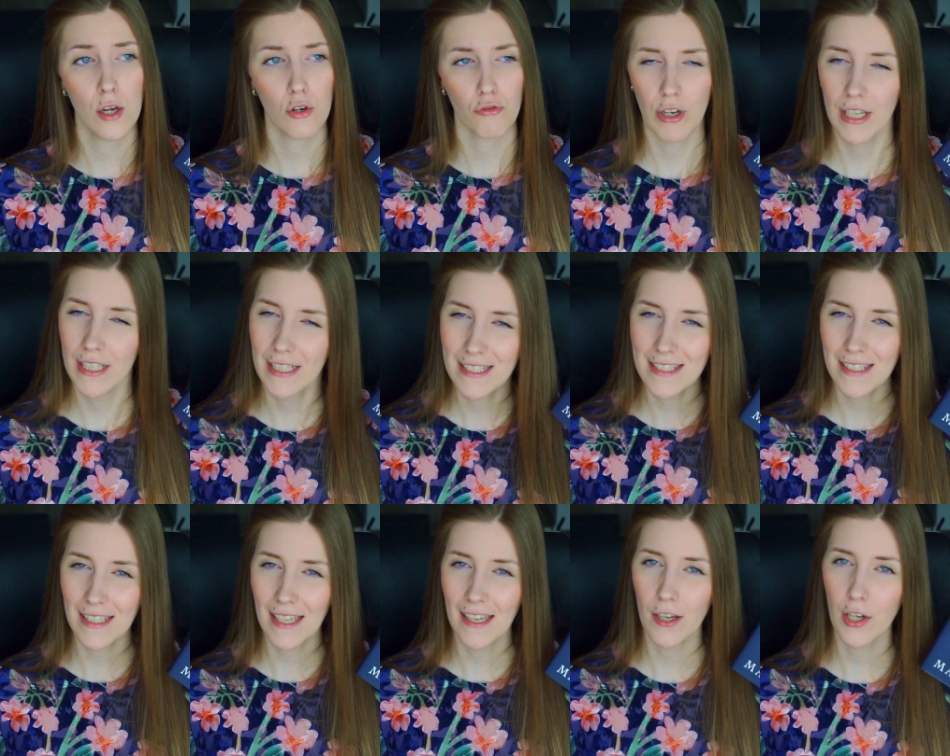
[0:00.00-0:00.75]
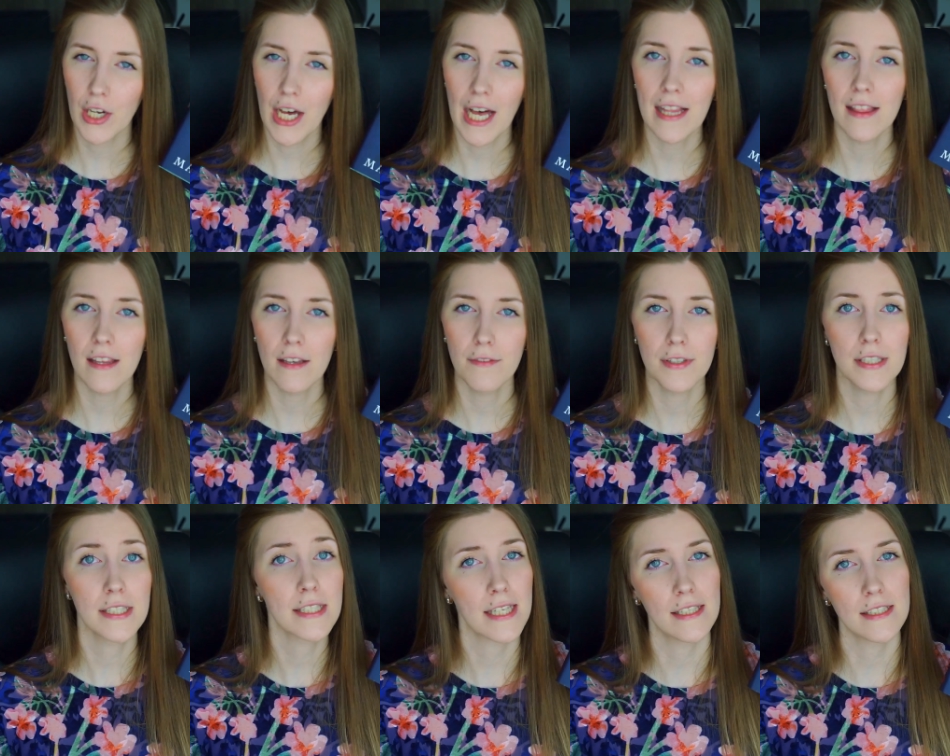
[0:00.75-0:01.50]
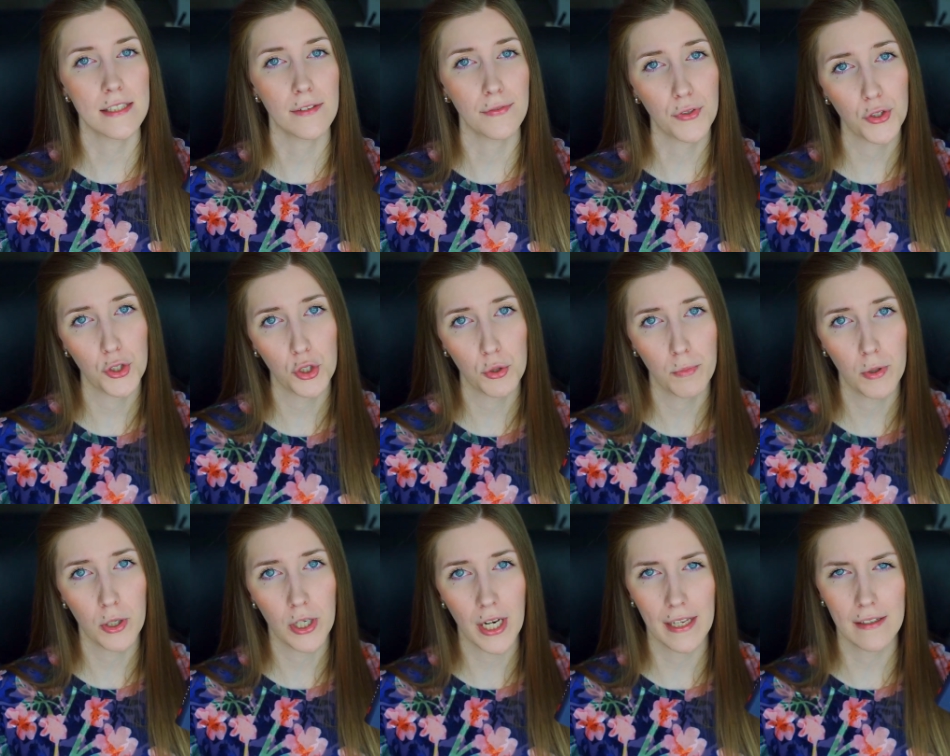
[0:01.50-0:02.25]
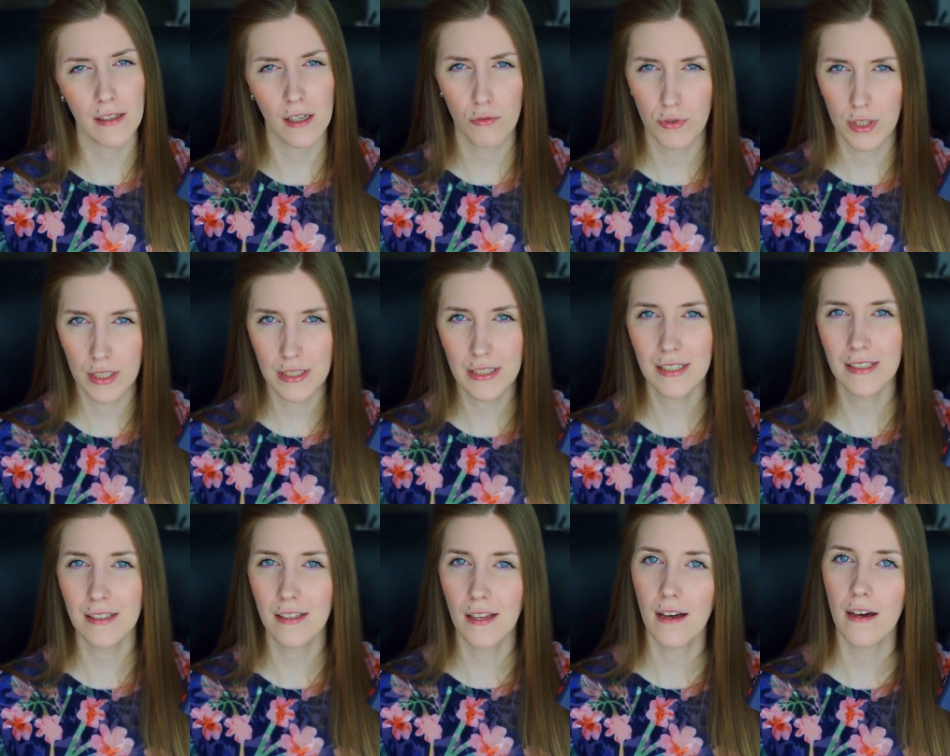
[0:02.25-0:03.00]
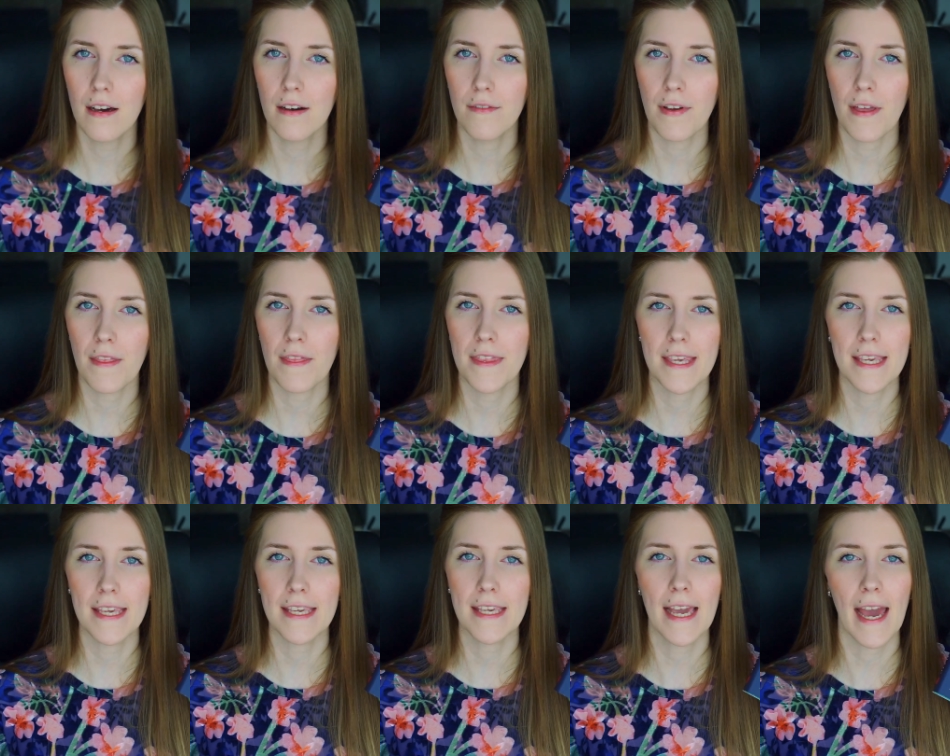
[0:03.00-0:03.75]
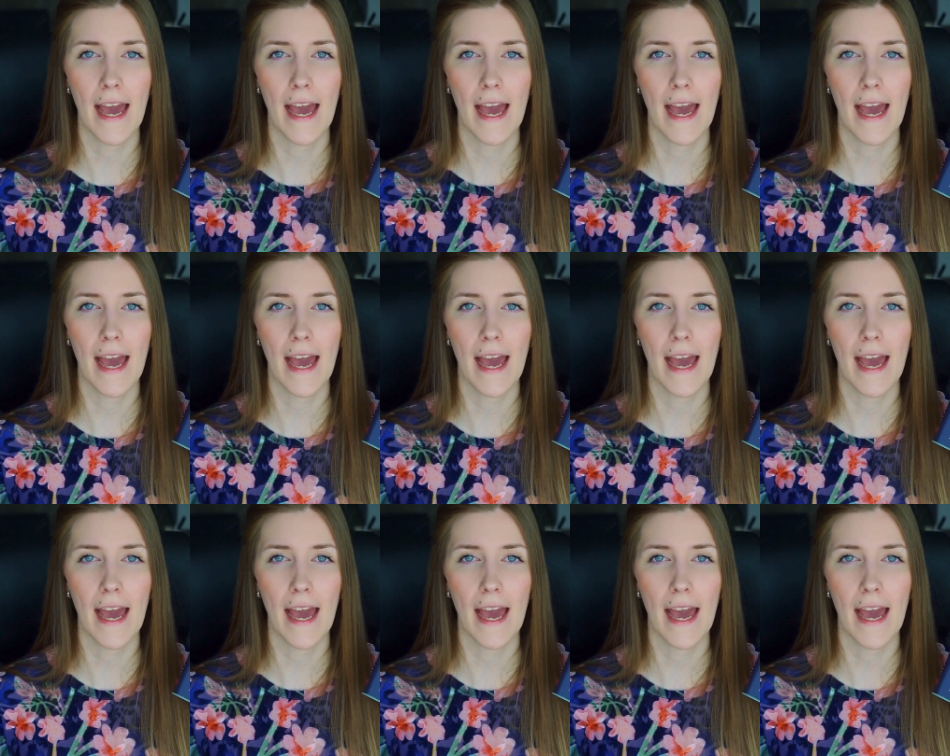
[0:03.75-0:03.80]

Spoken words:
writing style, I love his sense of humor, and I really love the